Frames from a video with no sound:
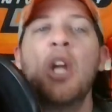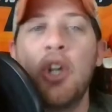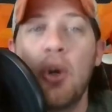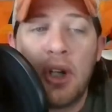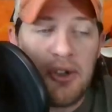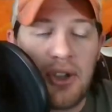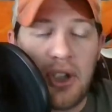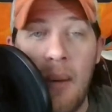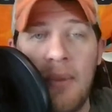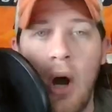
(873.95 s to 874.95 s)
You could
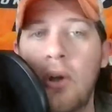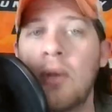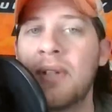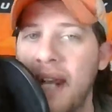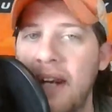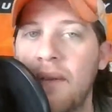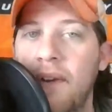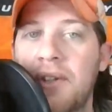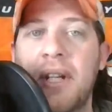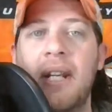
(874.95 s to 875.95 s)
come into Oklahoma State
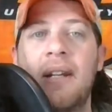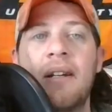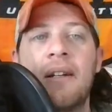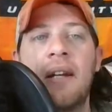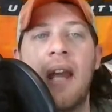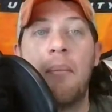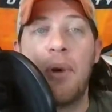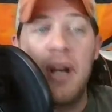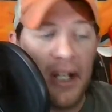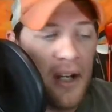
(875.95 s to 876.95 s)
University and
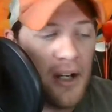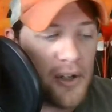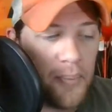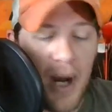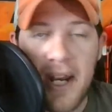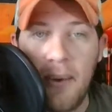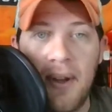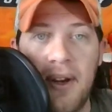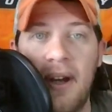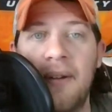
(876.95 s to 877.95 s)
bring your buddy with you.